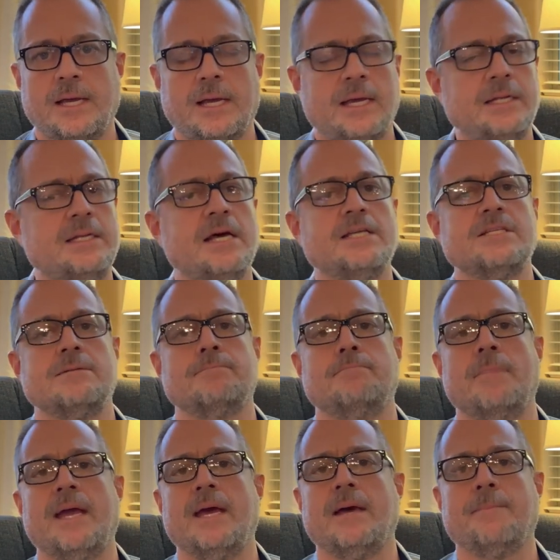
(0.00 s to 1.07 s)
it doesn't
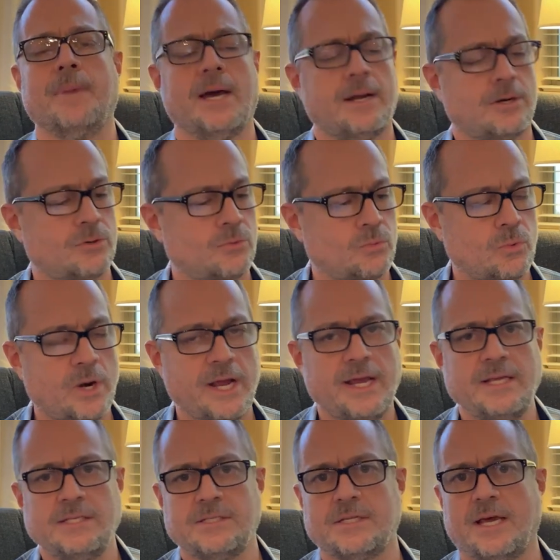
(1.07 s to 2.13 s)
ma matter
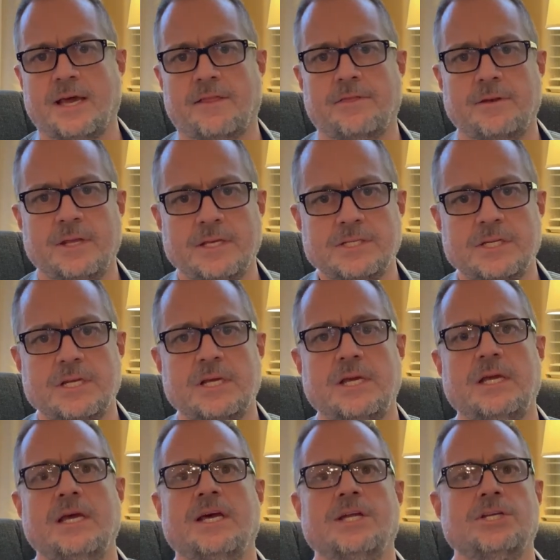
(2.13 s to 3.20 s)
race,
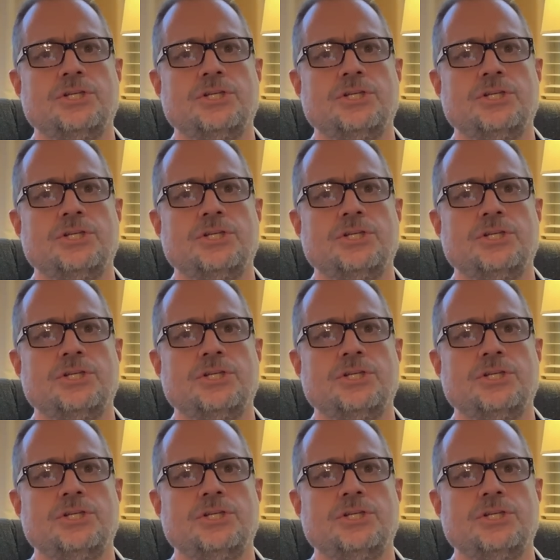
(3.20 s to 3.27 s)
ethnicity,